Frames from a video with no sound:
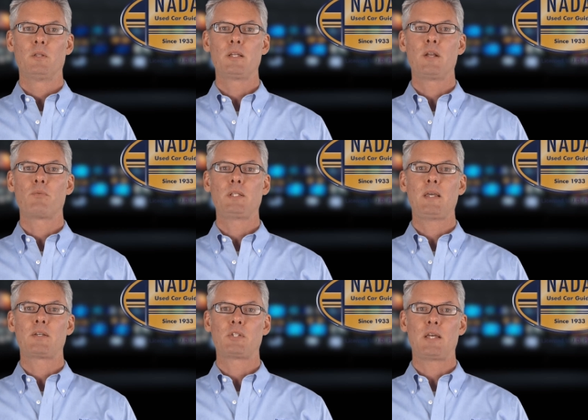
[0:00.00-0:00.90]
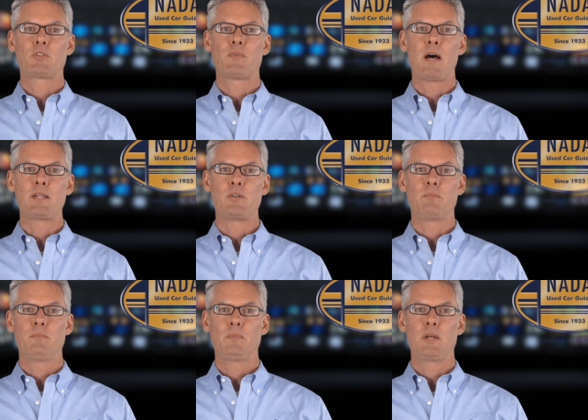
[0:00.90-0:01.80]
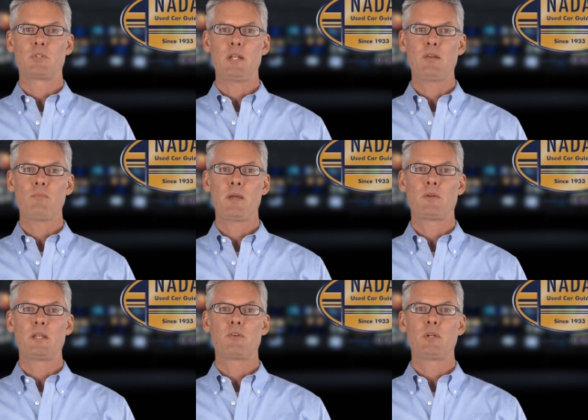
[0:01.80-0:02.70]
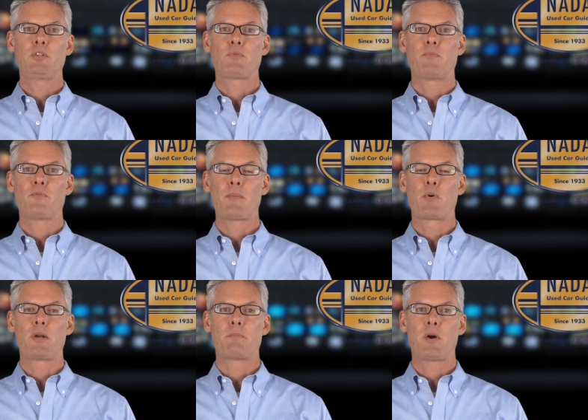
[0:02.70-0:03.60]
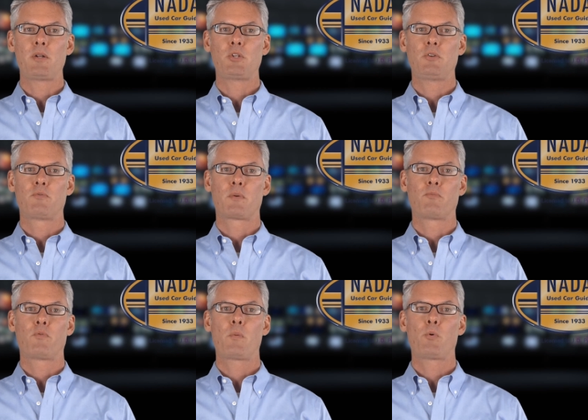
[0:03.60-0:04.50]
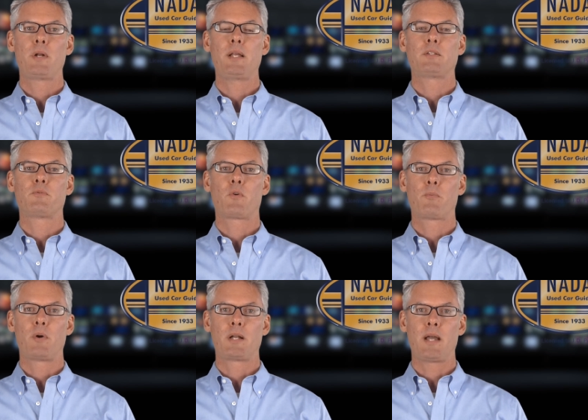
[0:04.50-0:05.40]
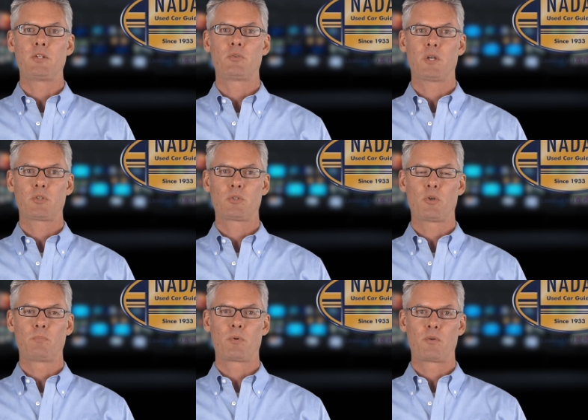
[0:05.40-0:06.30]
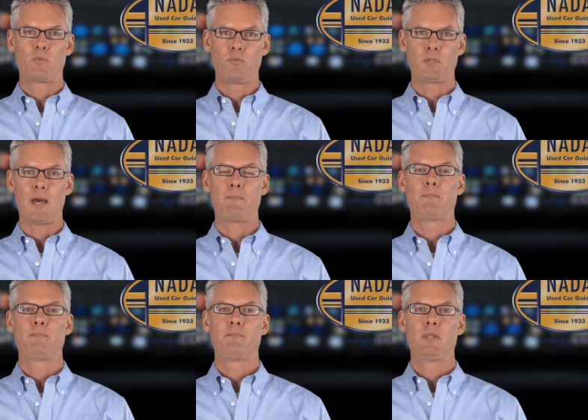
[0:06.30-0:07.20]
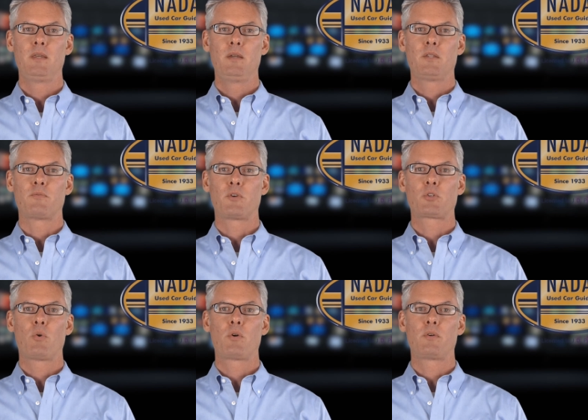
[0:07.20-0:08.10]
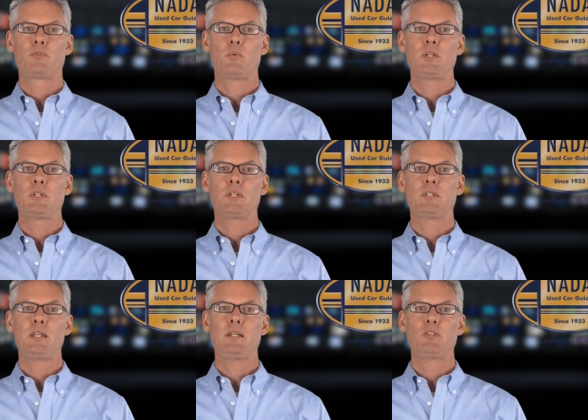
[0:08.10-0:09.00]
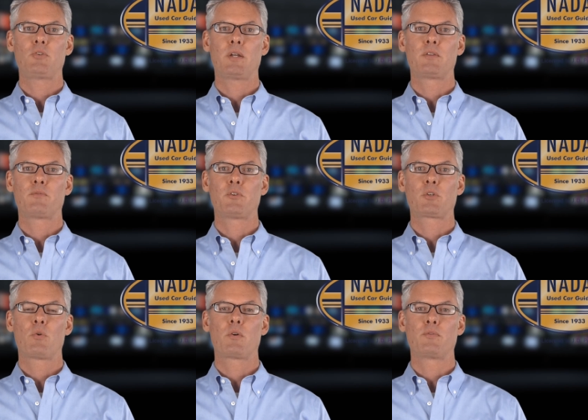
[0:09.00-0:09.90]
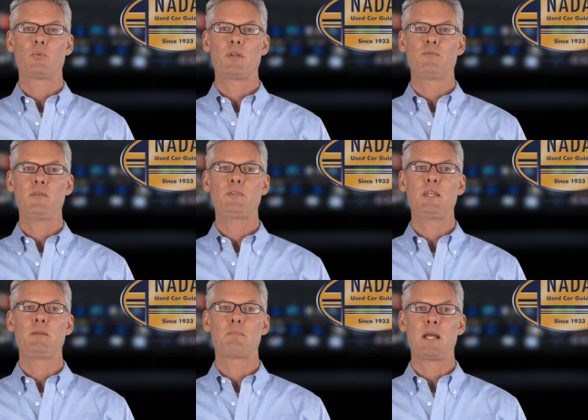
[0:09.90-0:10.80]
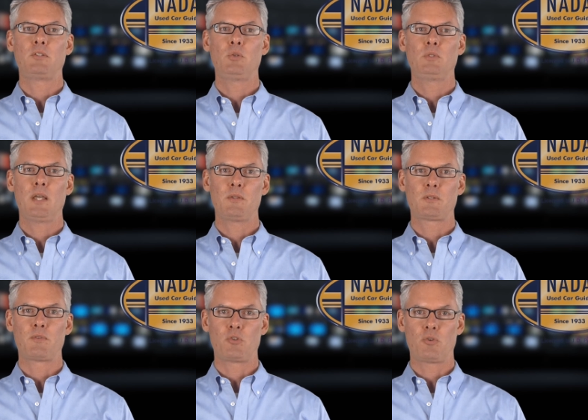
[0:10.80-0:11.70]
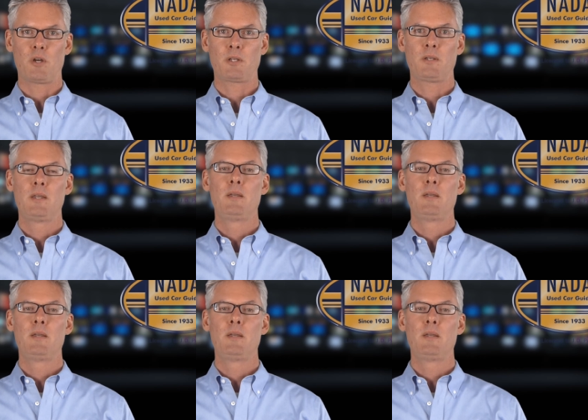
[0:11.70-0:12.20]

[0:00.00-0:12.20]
Looking at retail sales volume, there is an incremental increase from February to March from 4.8 to 4.9 trucks sold per rooftop. The first quarter of 2016 trailed the first quarter of 2015 by 0.2 of a truck.